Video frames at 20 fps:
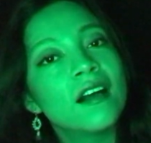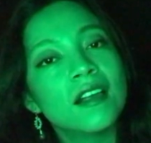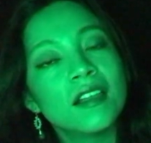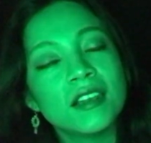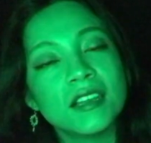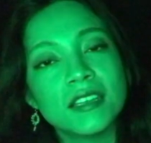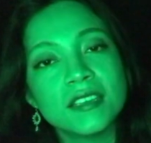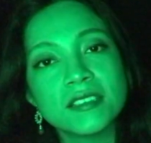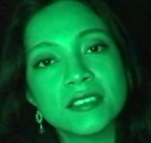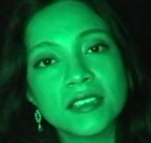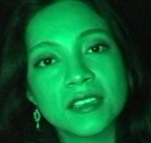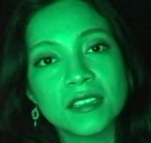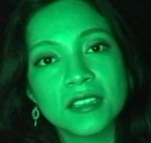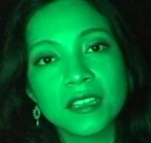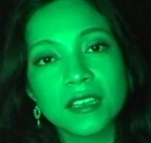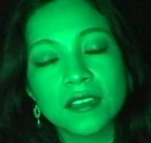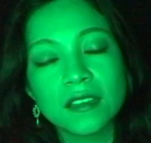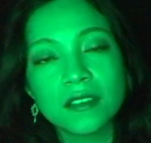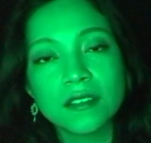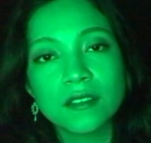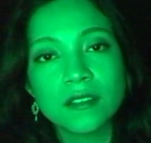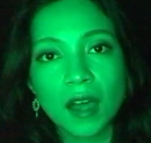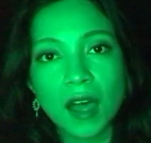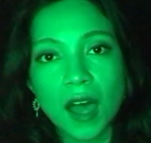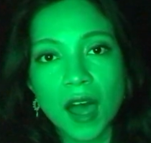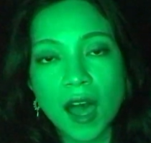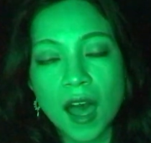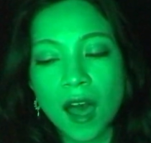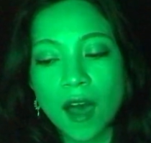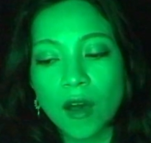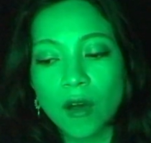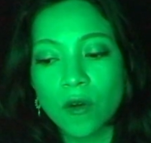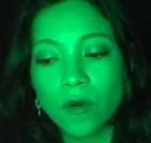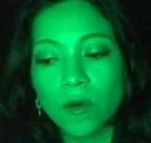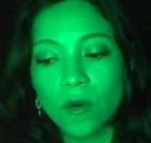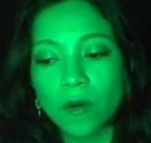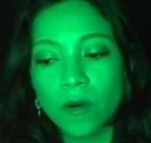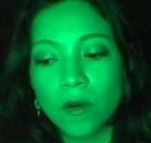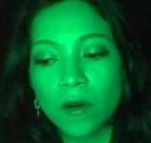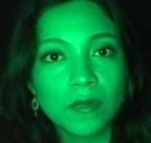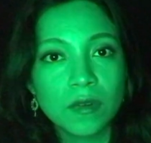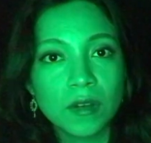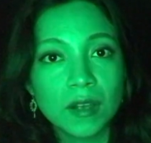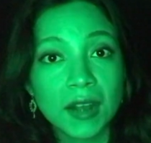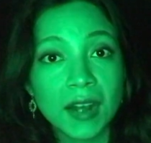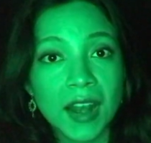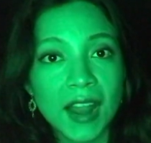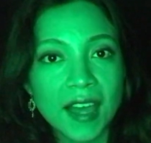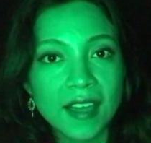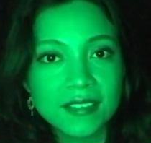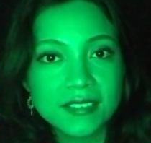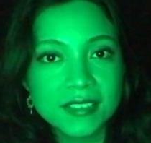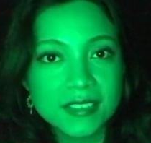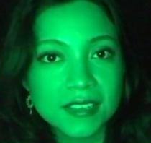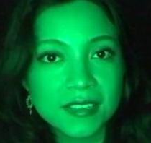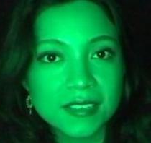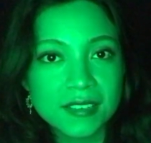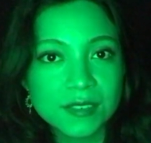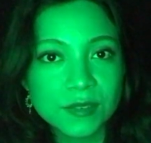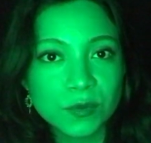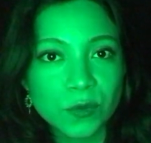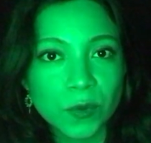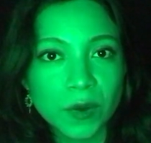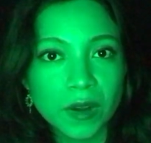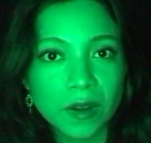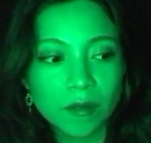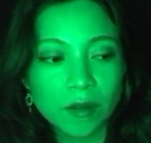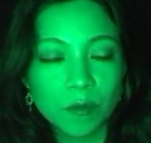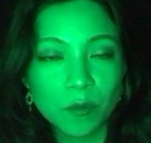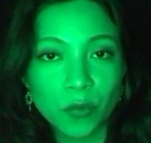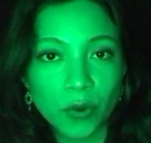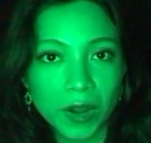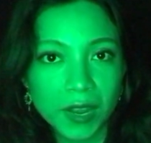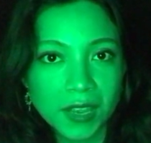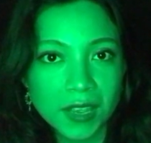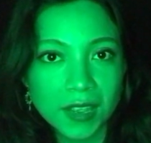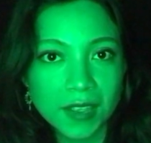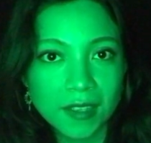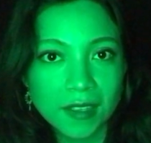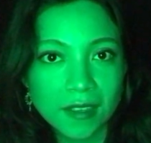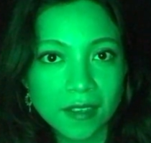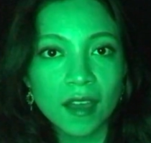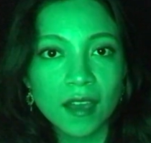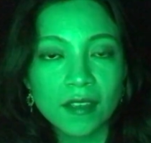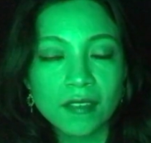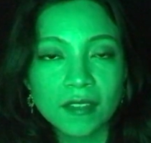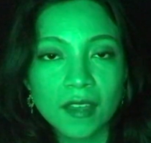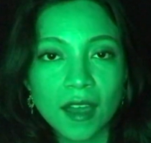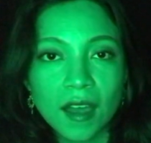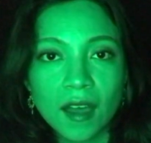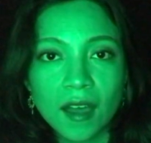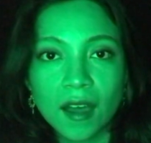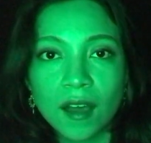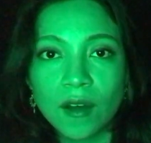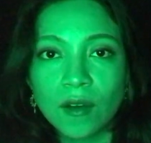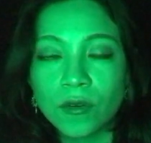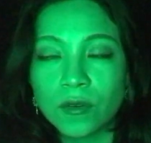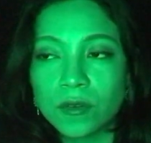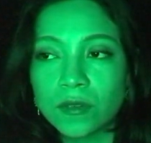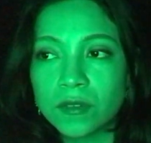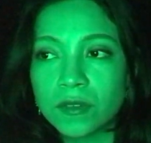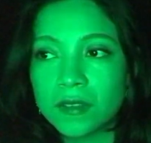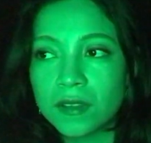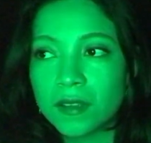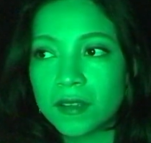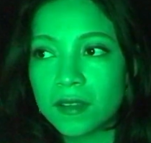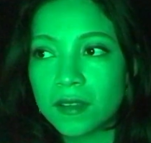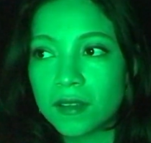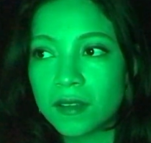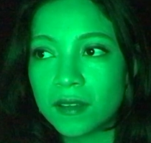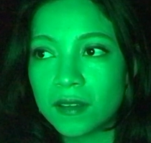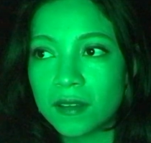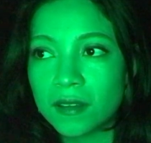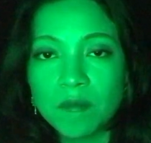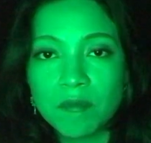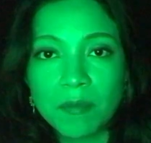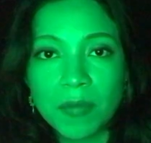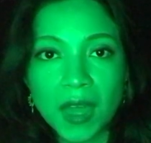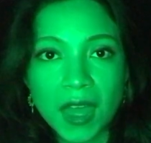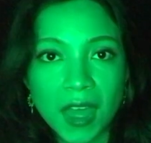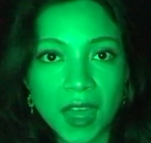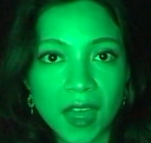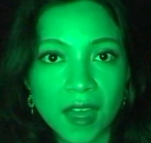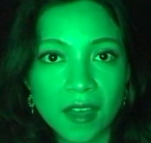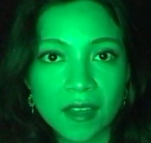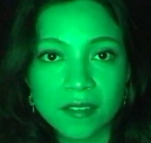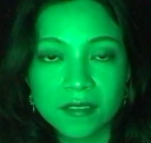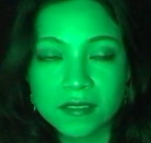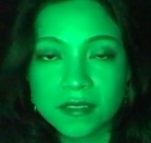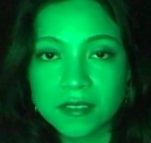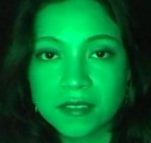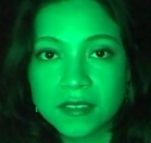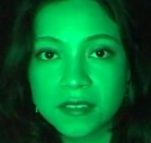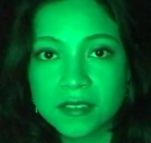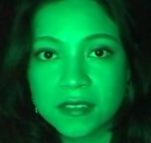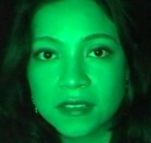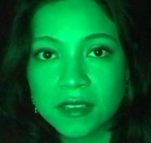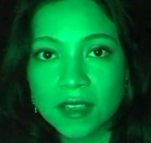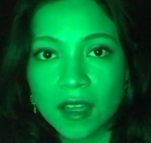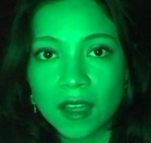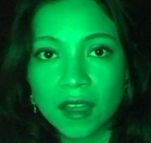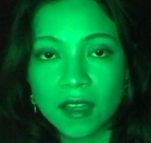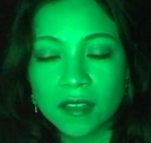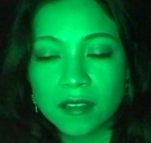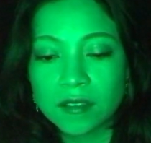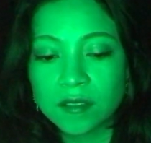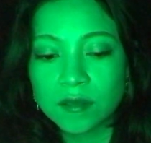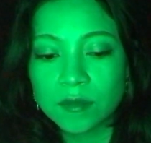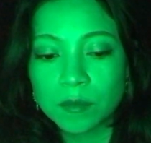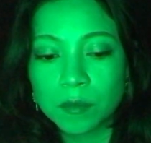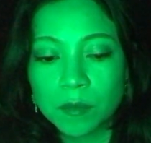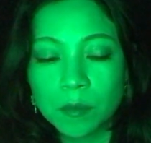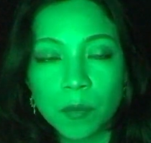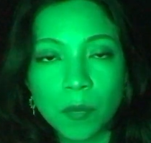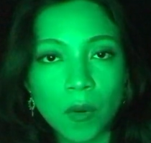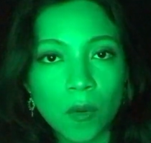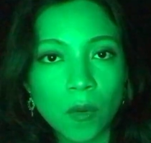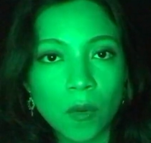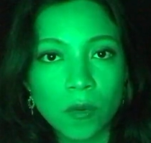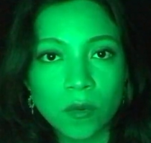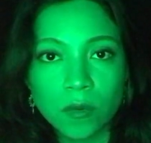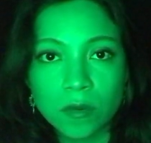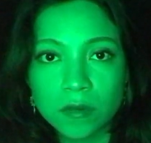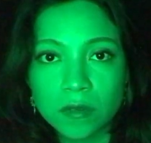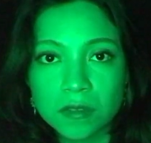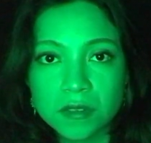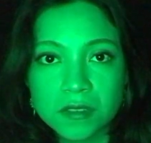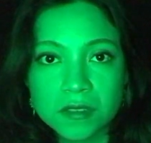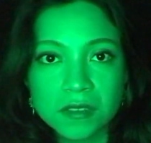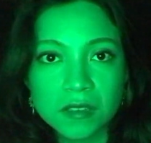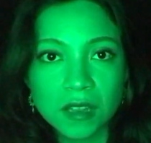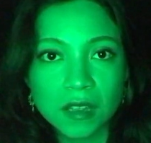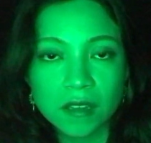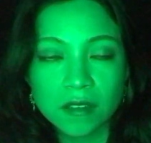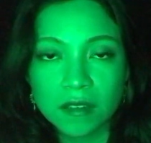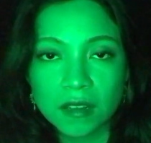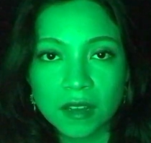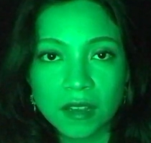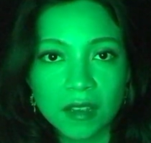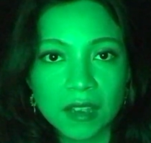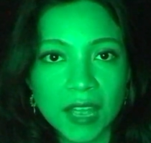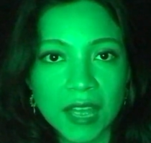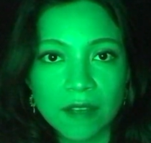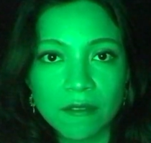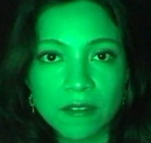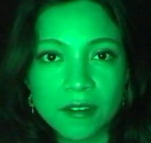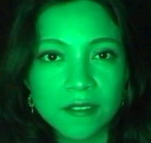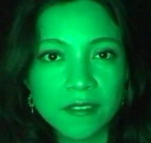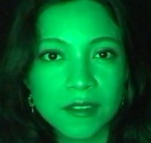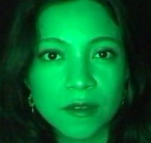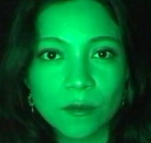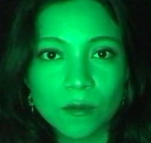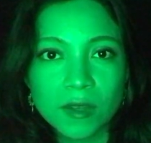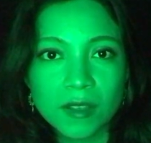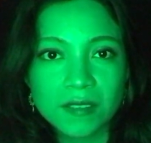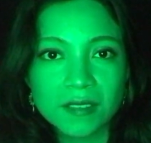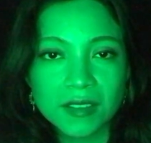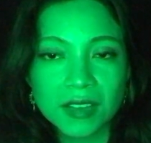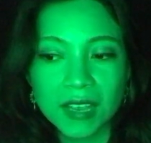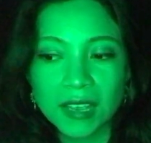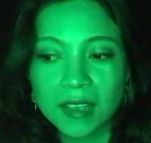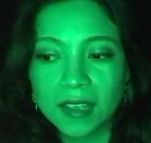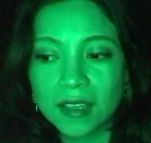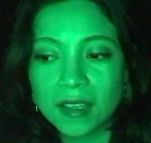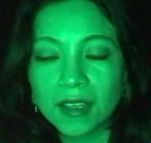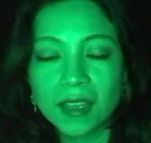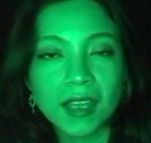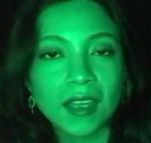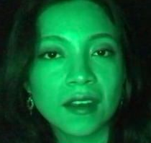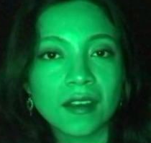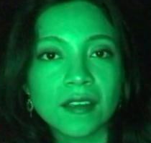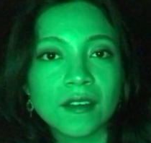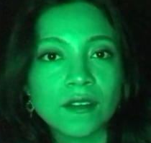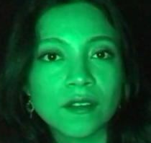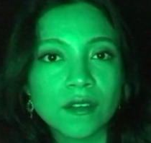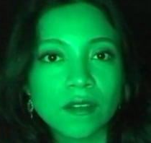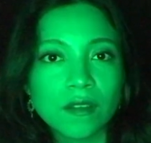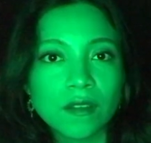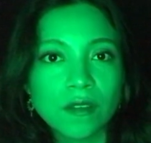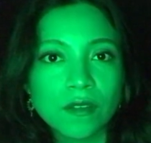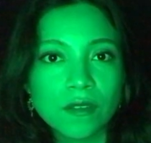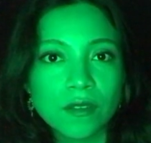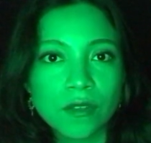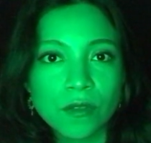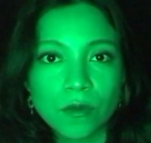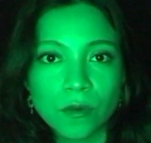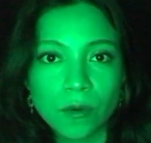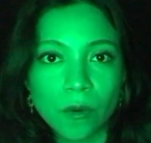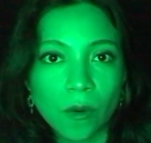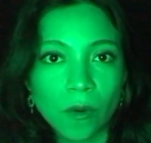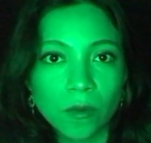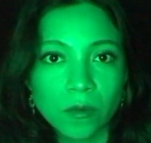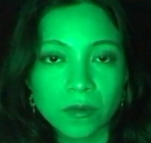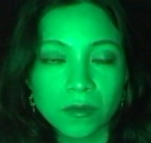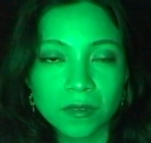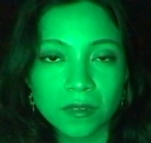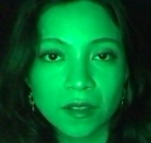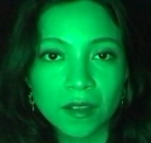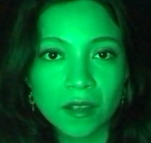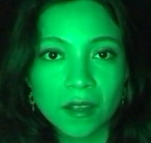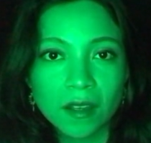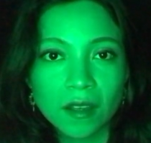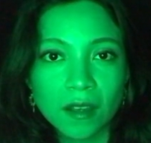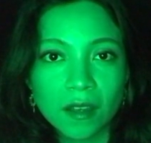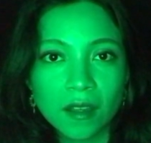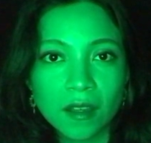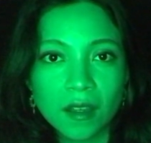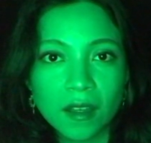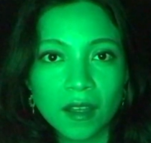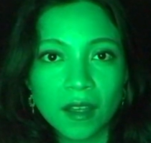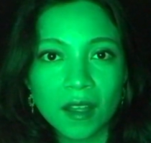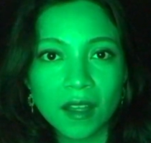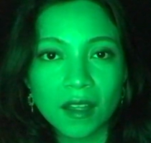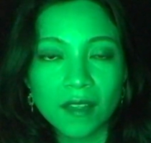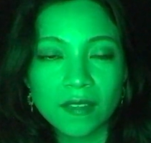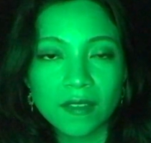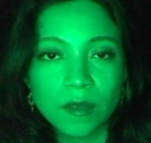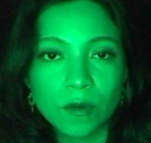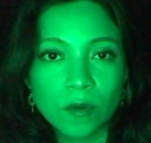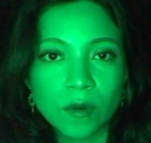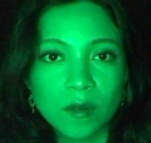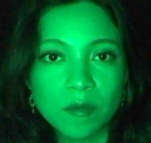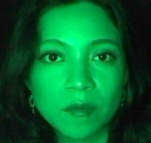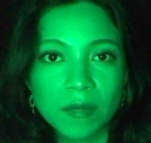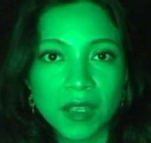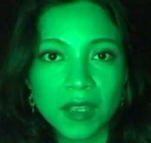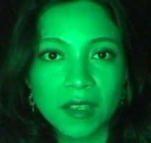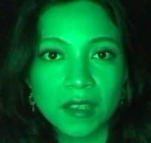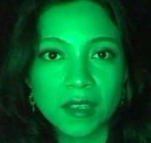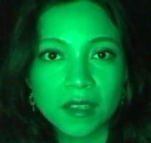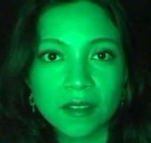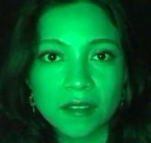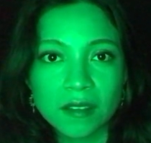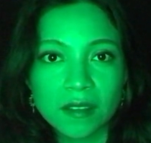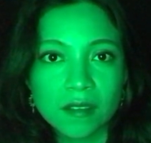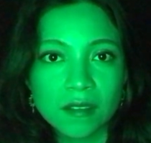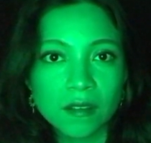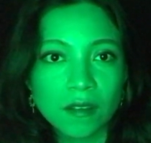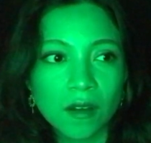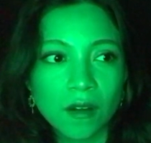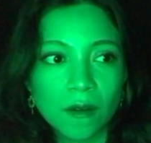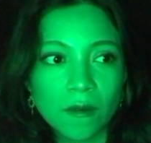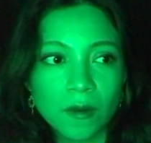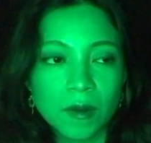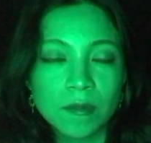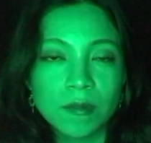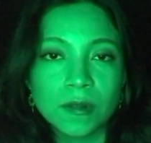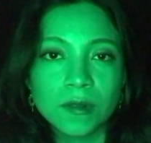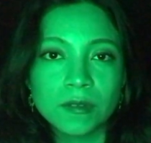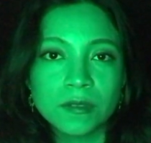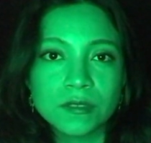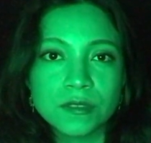listening how glasses were breaking and how the pans and bowls and everything was like getting thrown, and they were making this horrible